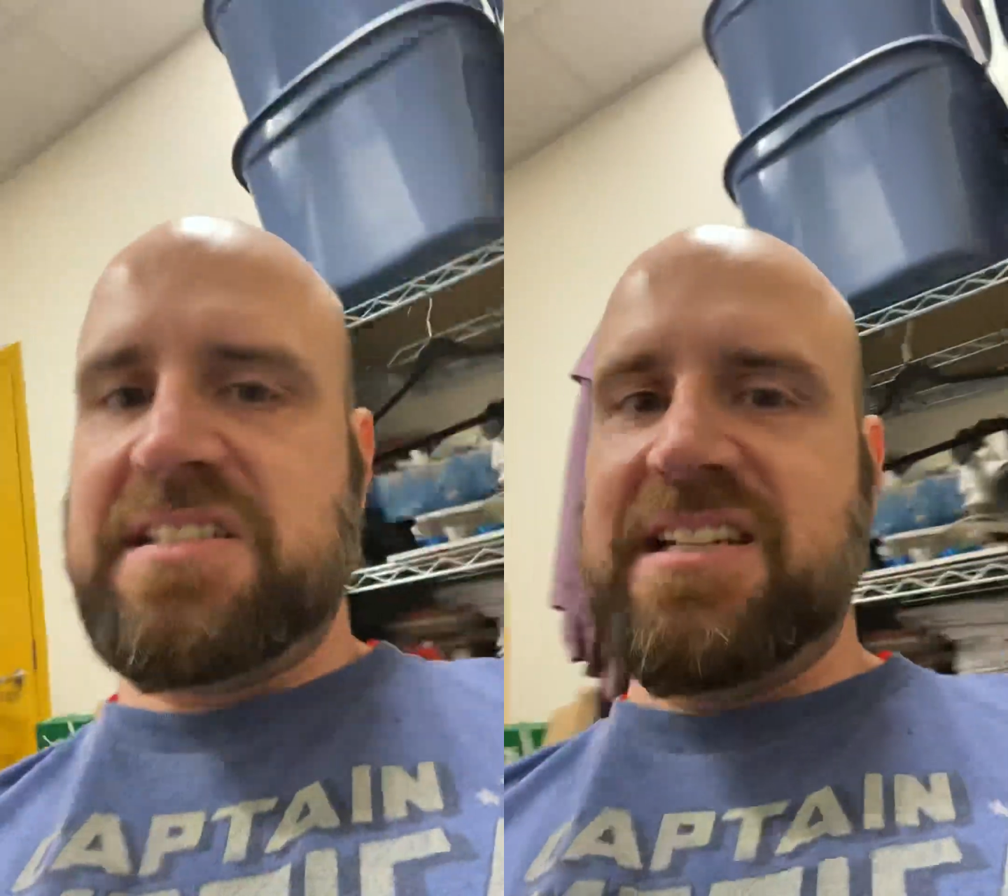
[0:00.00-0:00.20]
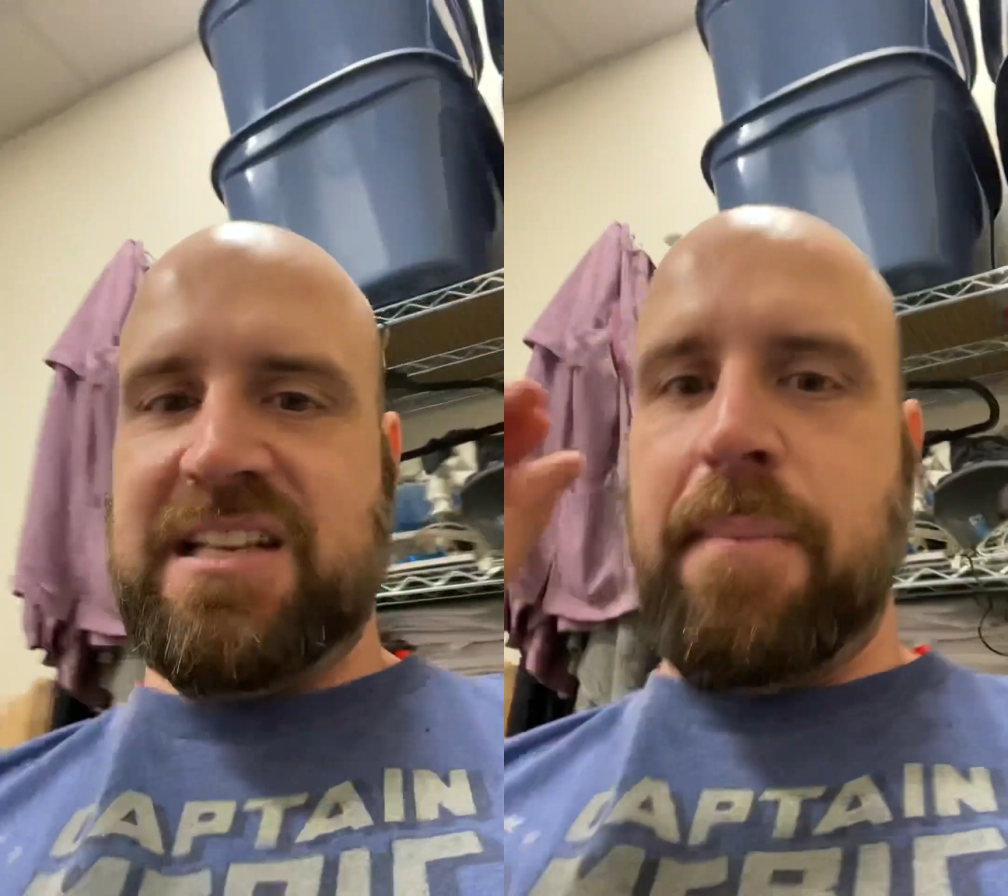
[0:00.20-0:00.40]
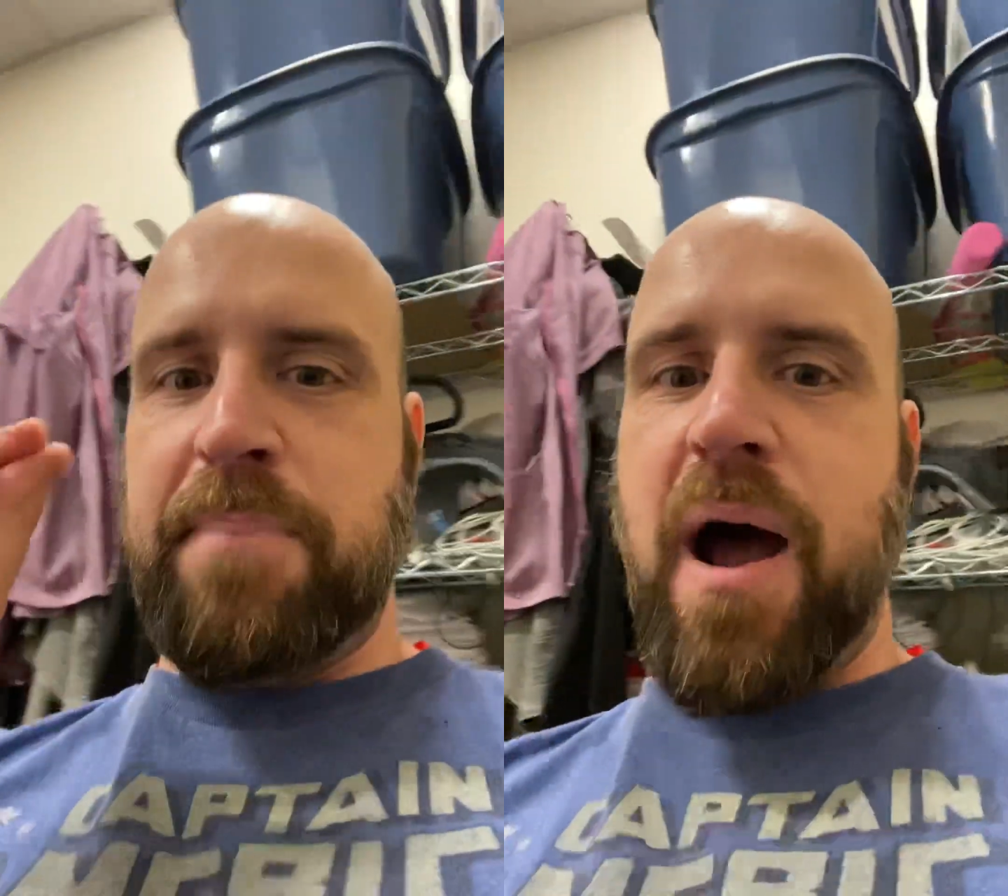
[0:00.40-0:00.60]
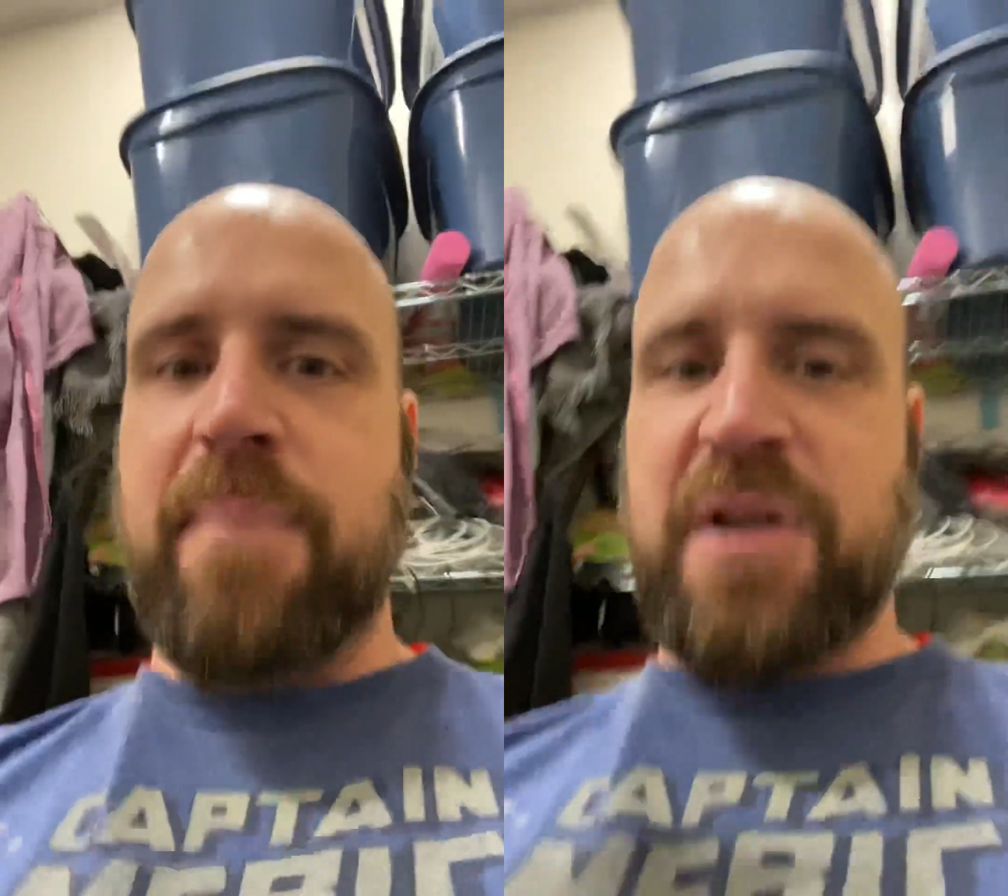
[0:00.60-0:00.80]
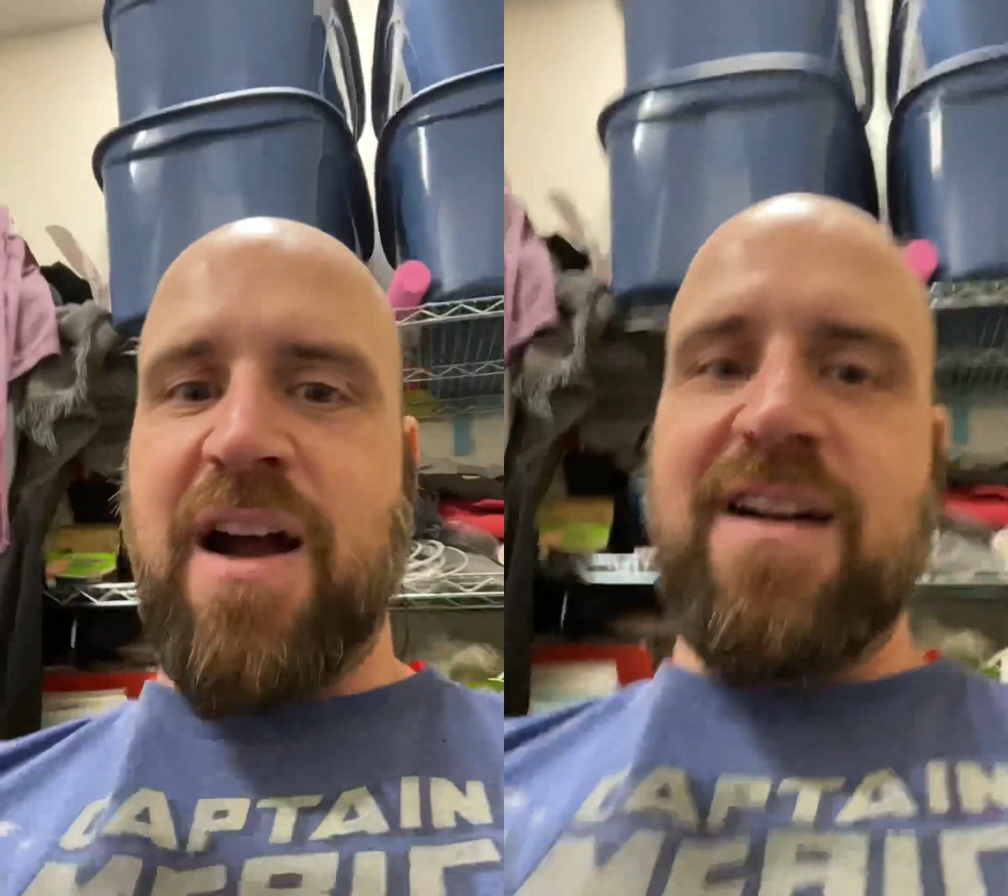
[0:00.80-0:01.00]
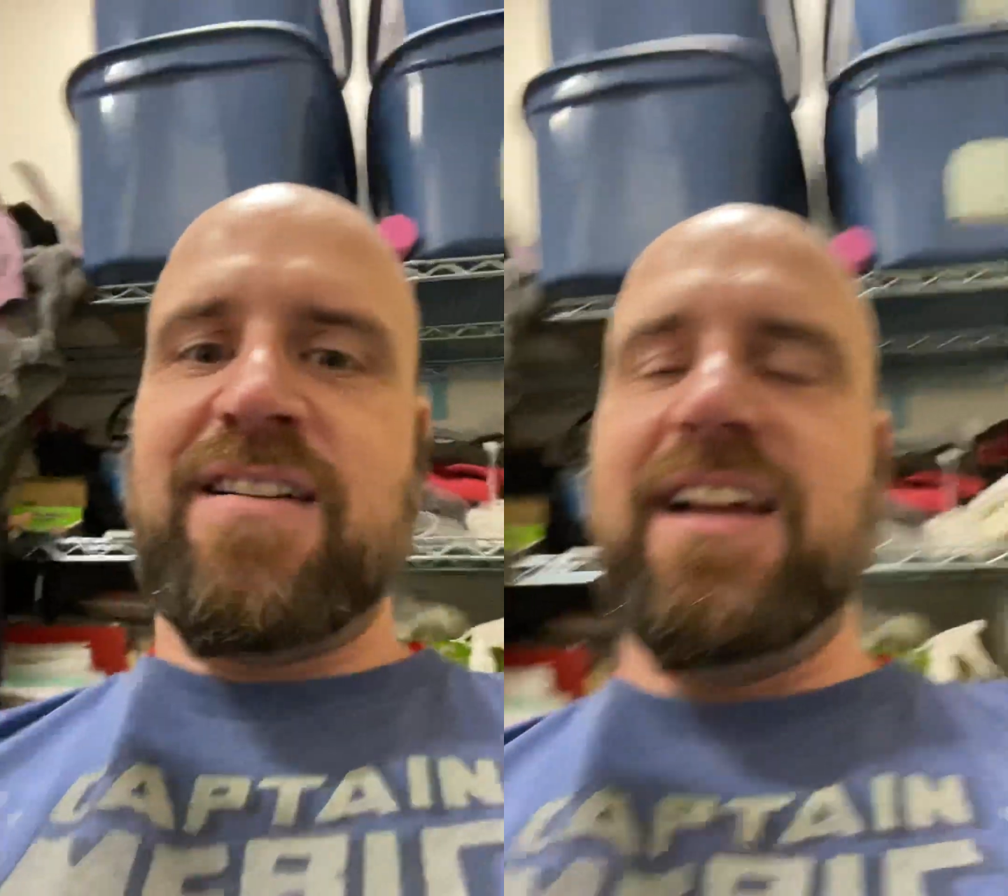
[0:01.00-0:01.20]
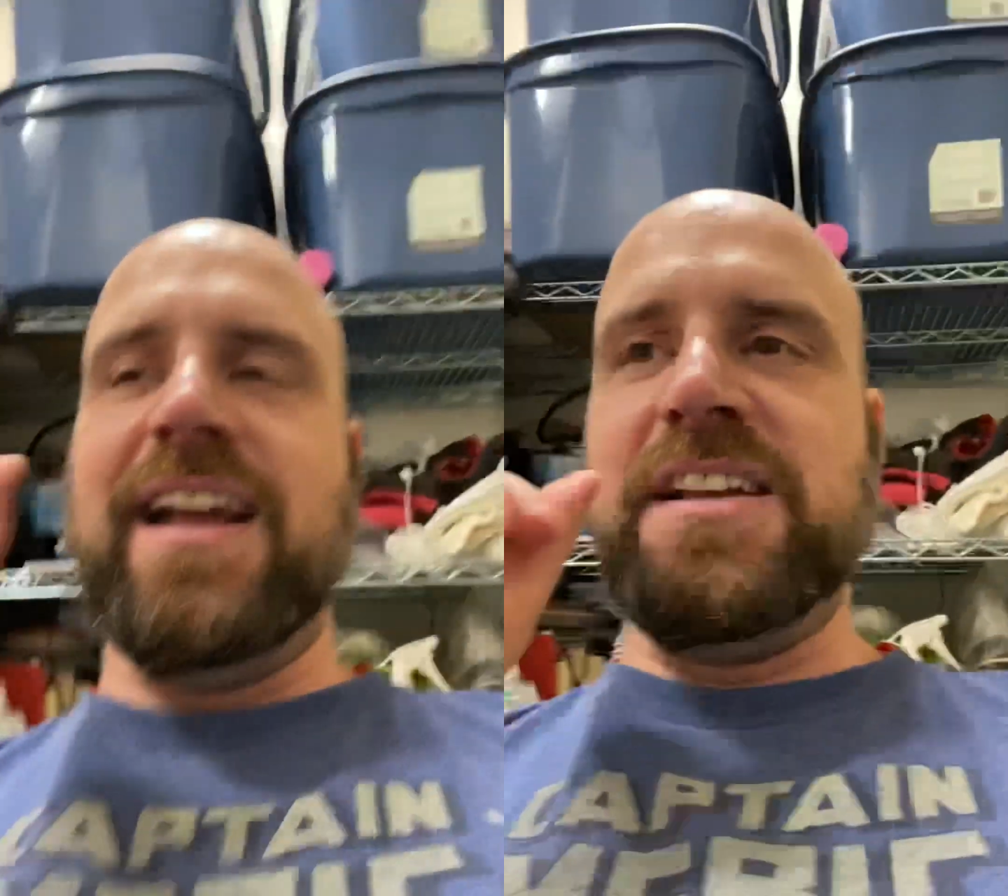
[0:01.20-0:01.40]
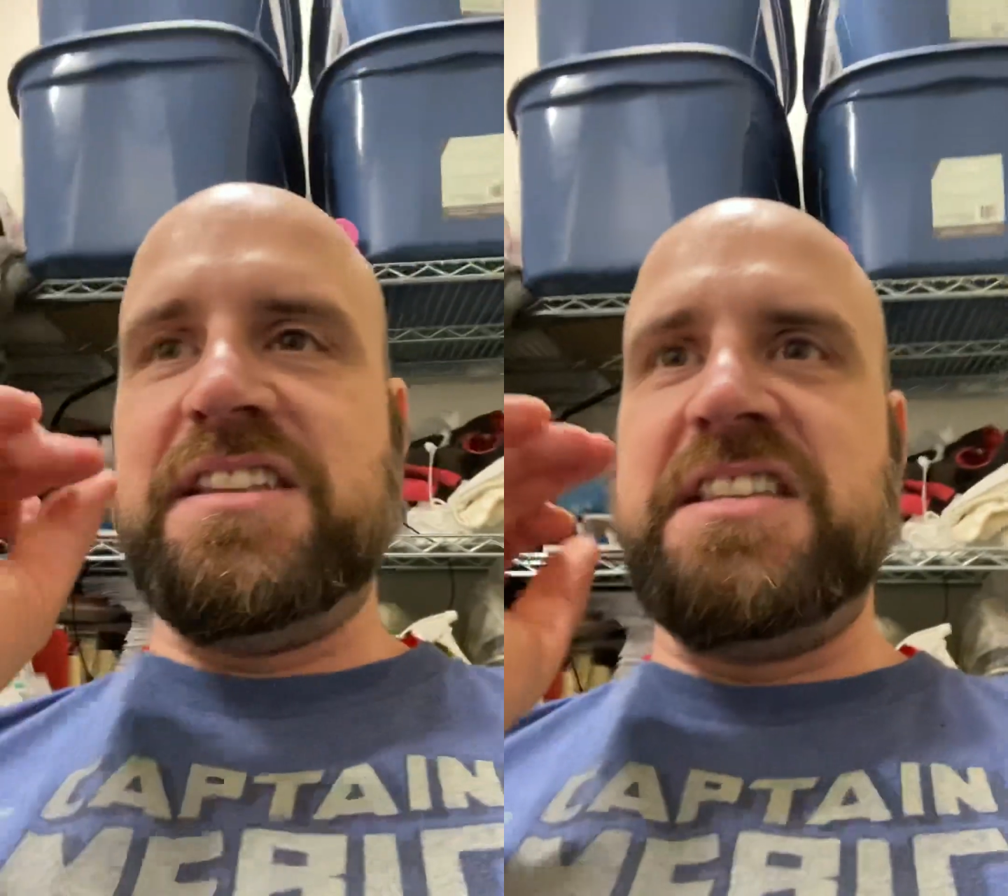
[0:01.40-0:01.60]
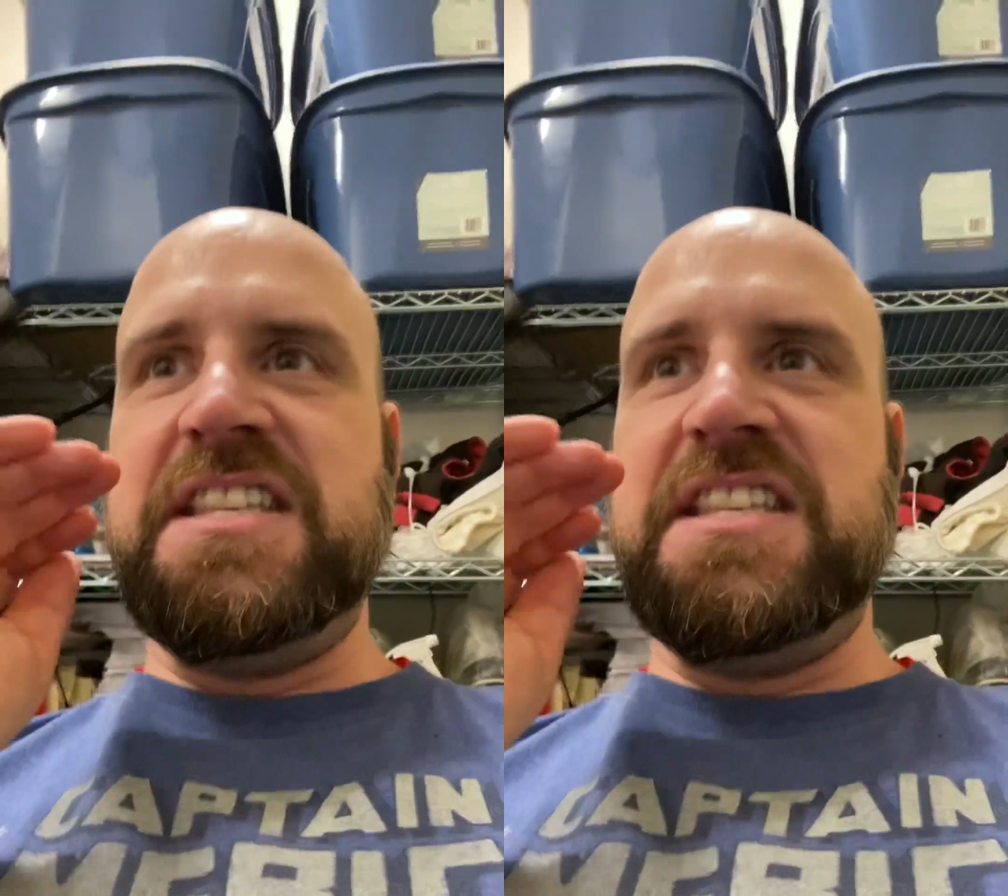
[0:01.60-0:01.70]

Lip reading: things that popped hard and